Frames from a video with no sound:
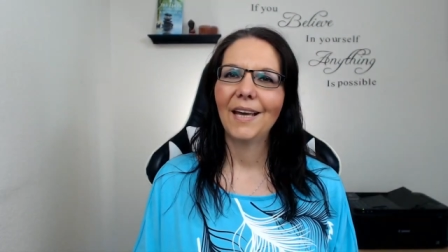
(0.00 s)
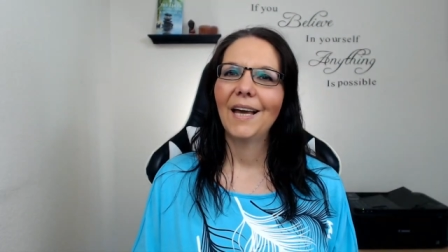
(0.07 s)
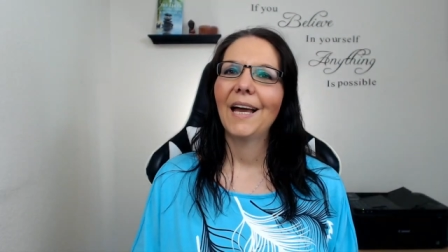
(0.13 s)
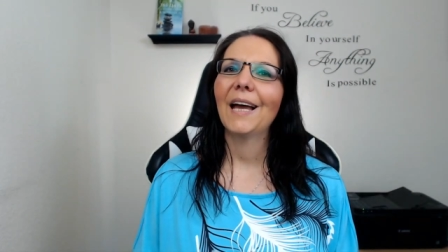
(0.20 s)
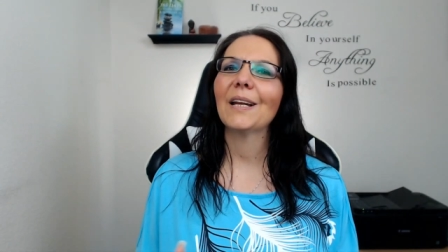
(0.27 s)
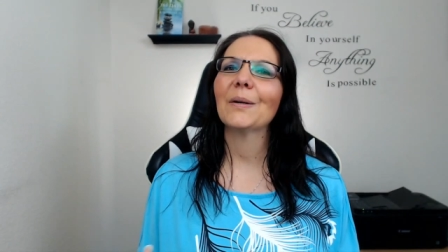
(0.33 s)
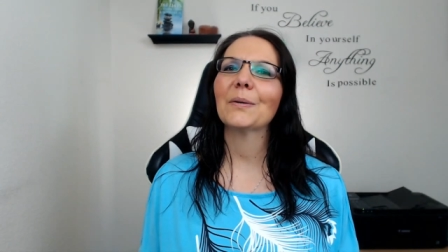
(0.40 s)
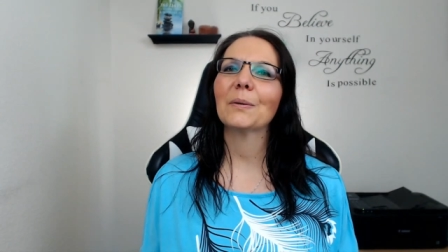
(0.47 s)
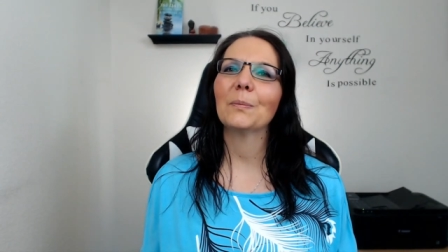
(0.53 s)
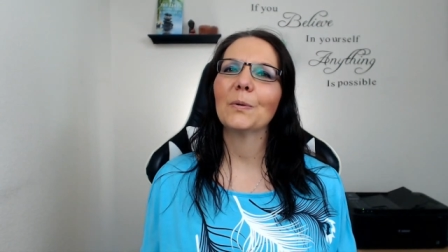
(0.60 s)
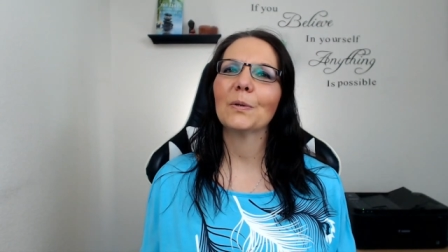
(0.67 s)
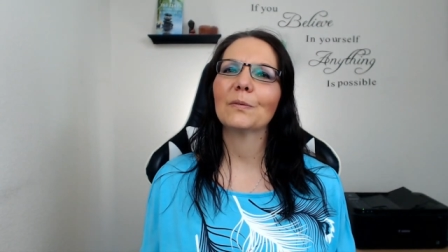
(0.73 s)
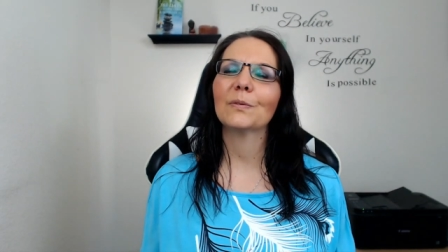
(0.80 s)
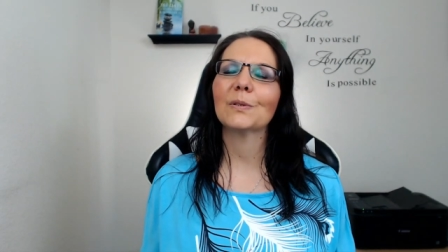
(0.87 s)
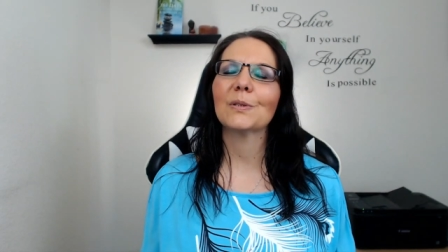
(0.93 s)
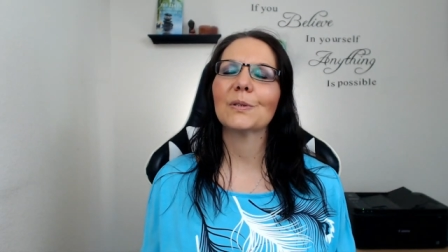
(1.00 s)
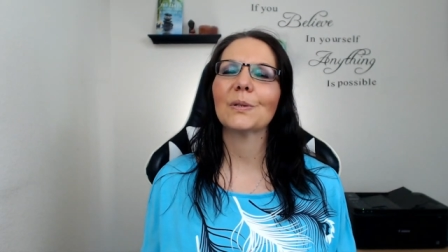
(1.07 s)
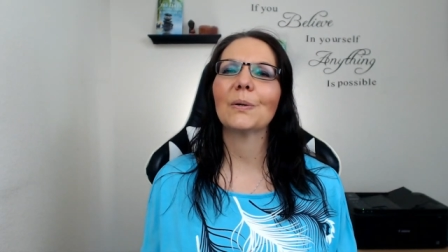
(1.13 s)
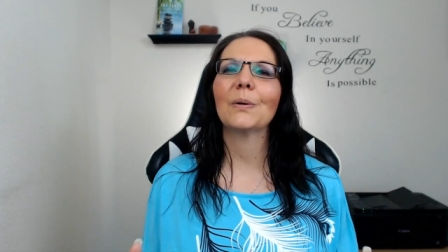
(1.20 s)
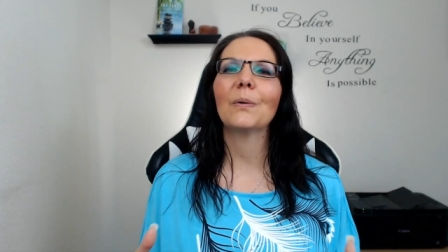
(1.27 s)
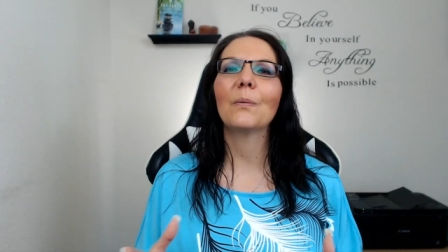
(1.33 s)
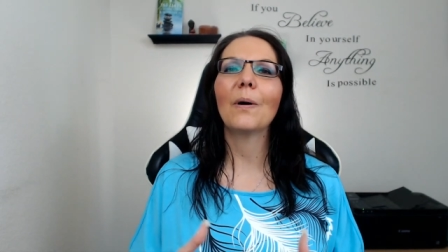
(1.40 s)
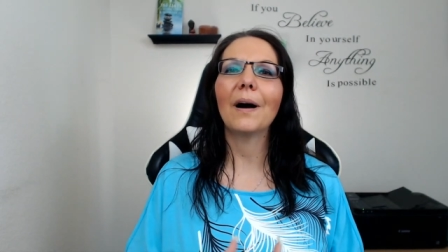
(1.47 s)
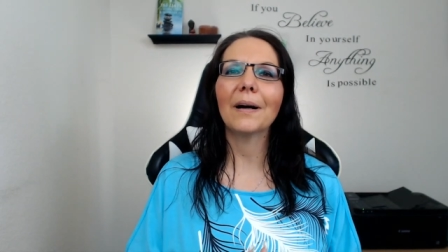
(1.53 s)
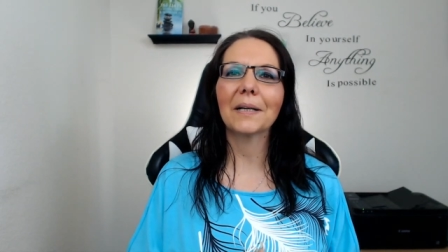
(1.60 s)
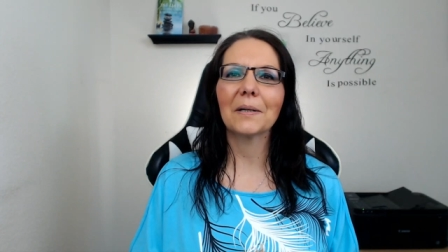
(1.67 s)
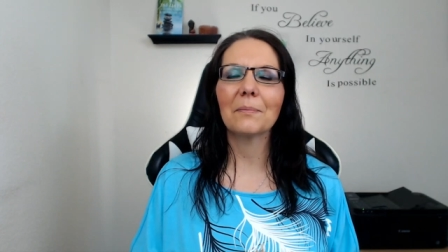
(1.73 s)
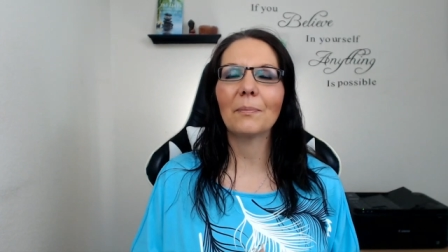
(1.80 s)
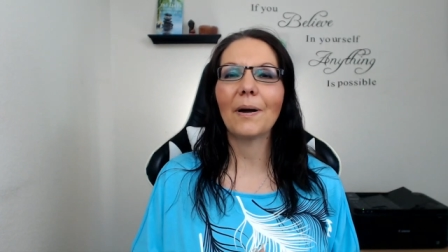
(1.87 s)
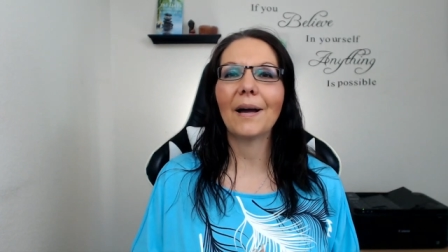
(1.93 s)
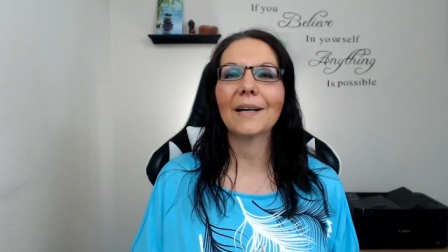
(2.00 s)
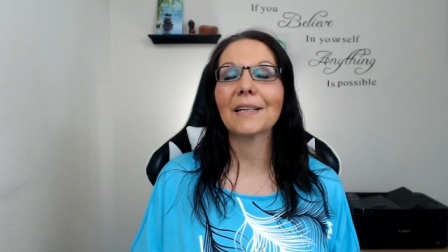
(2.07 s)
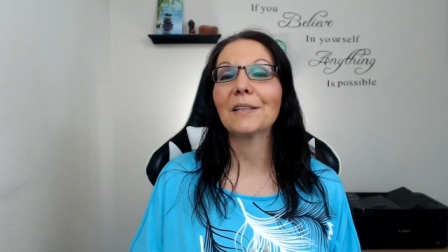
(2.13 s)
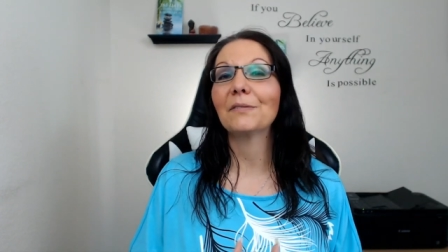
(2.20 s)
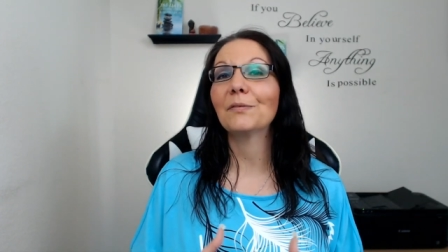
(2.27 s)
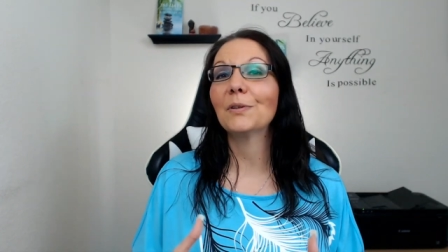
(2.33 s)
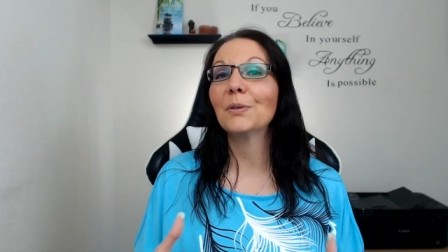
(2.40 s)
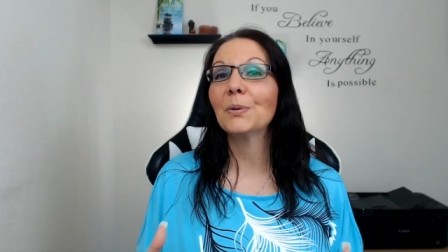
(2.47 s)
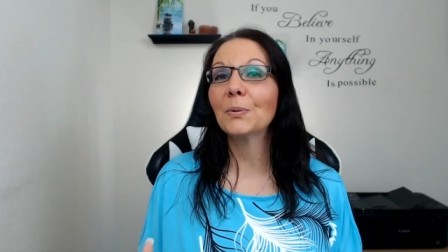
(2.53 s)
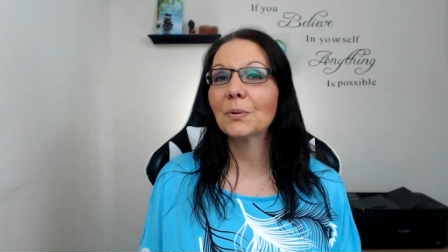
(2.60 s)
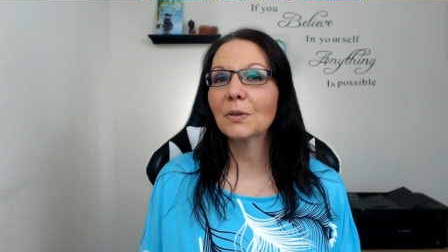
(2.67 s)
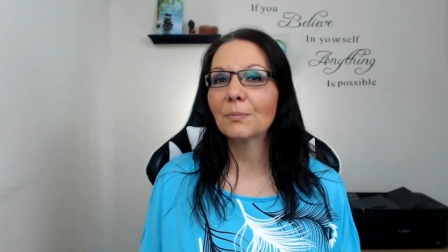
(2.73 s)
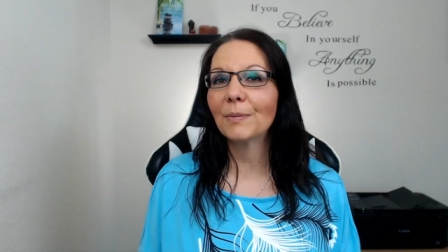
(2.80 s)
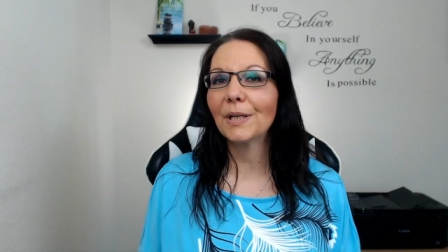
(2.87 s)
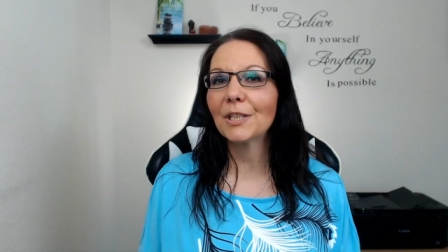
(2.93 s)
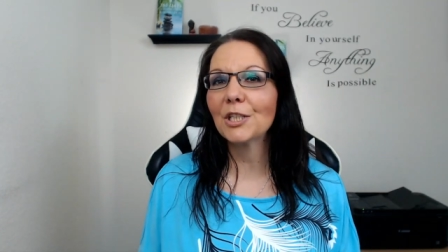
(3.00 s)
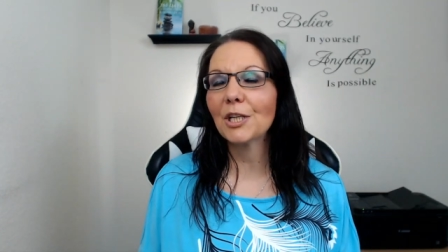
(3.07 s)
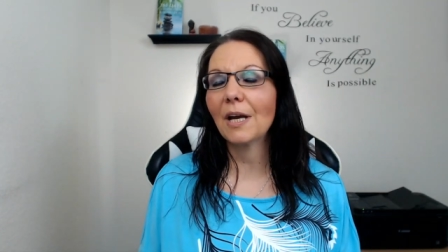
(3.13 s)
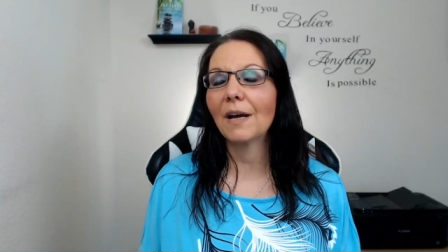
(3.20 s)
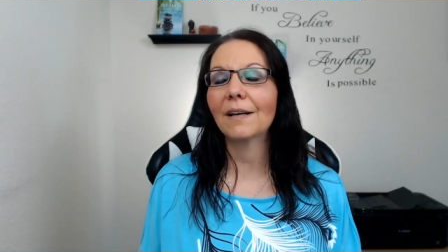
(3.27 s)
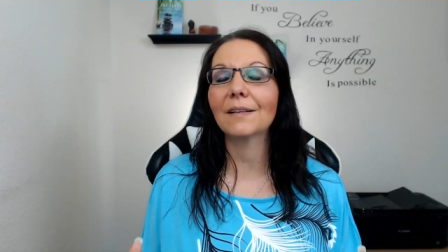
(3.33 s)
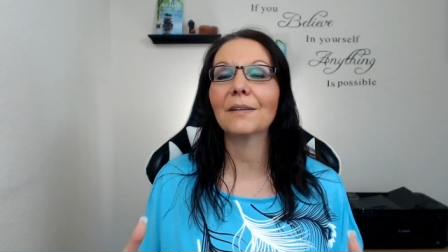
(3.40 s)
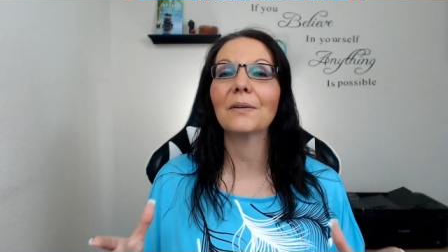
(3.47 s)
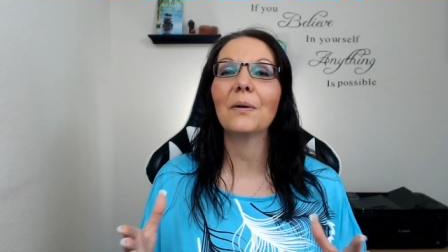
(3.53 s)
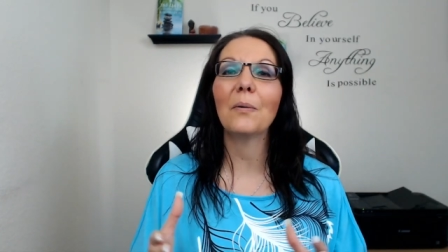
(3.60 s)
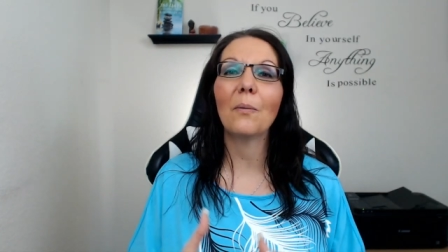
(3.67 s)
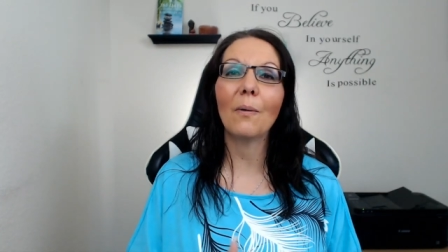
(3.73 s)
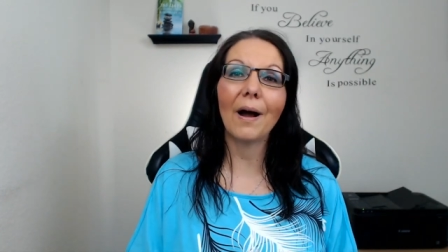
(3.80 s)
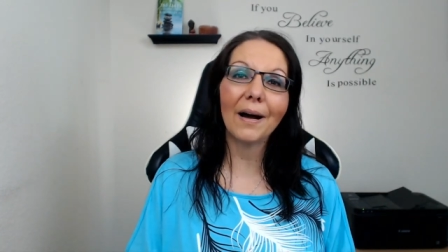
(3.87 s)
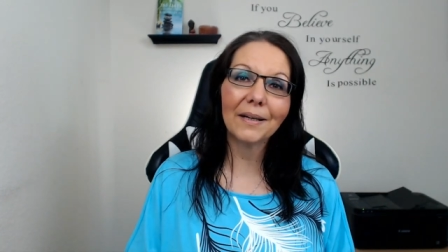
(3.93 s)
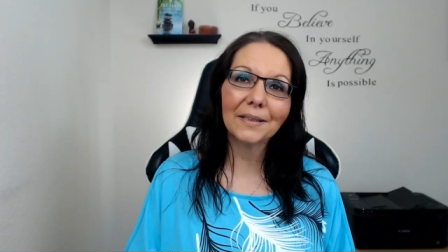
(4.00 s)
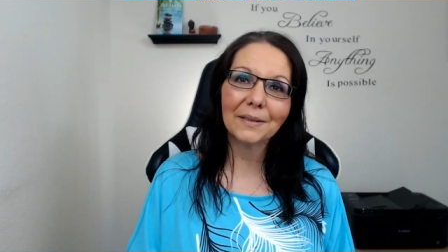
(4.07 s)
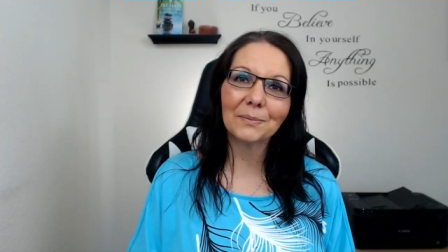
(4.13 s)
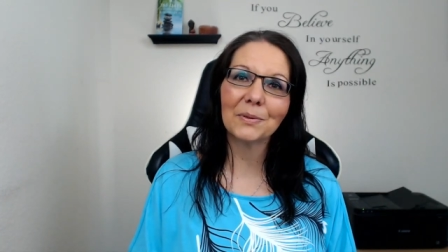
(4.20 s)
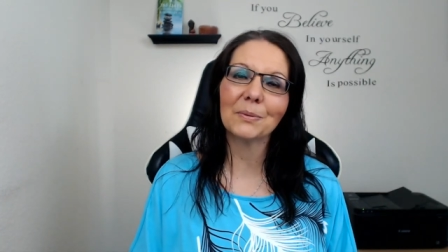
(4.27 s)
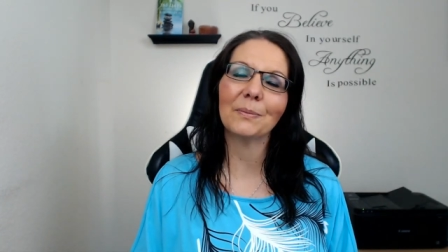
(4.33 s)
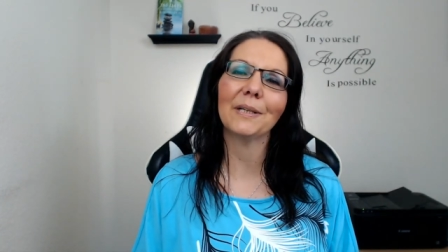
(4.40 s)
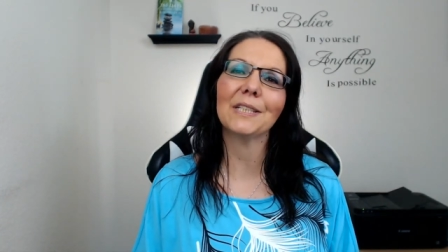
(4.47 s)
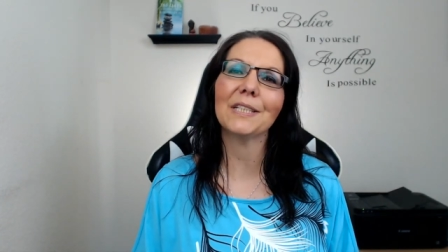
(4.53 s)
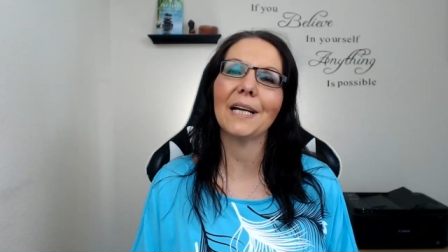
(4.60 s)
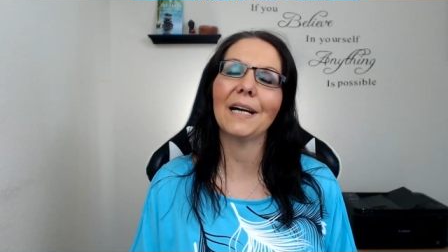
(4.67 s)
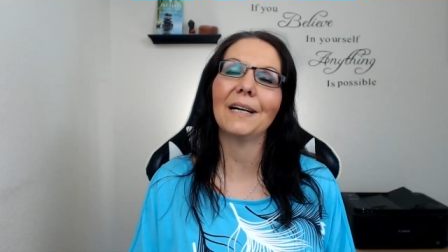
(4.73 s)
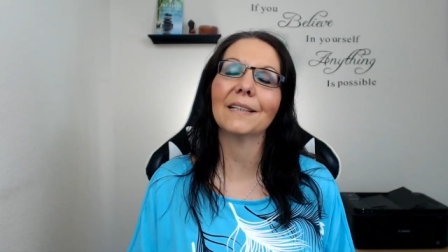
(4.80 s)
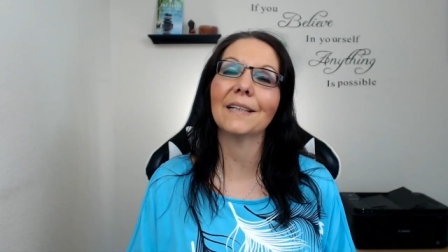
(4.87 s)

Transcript: Hello to beautiful soul, welcome back and if you're new to my channel, welcome to my channel.